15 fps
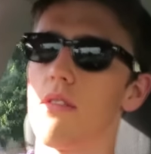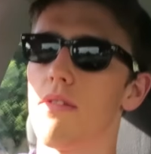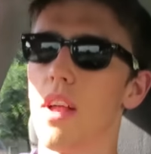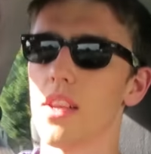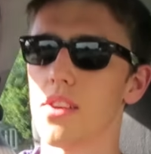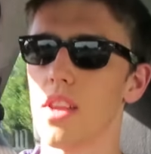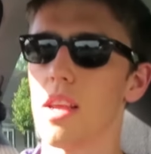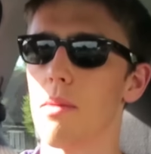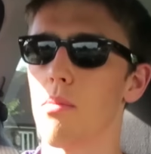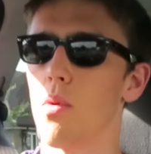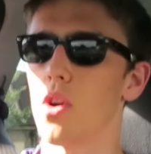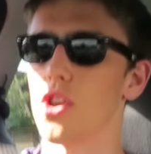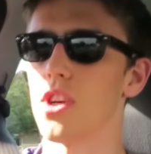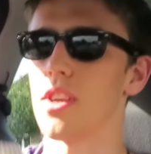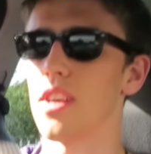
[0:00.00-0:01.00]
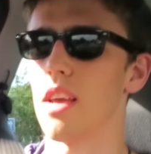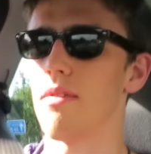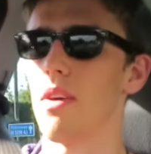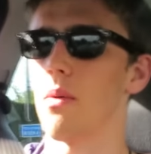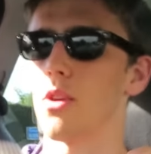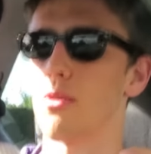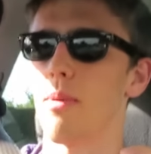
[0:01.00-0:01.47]
Fell asleep watching
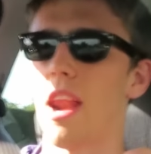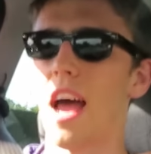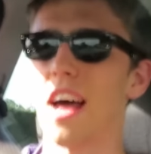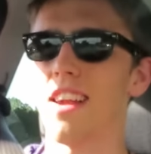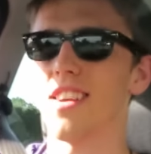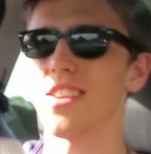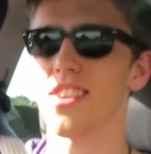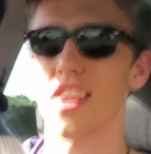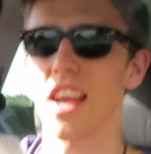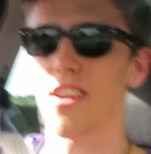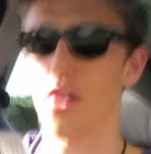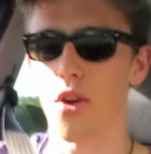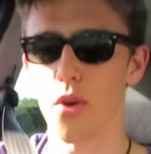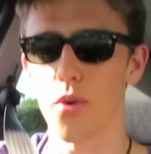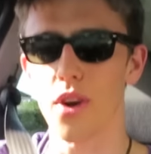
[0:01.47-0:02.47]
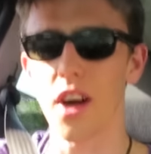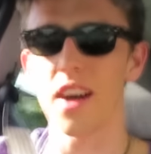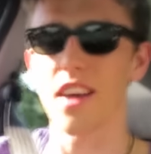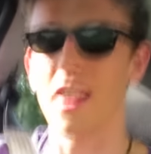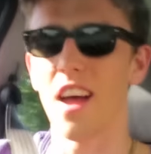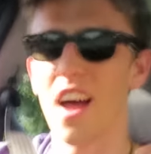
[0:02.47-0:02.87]
TV, which meant Atlas stayed on all night,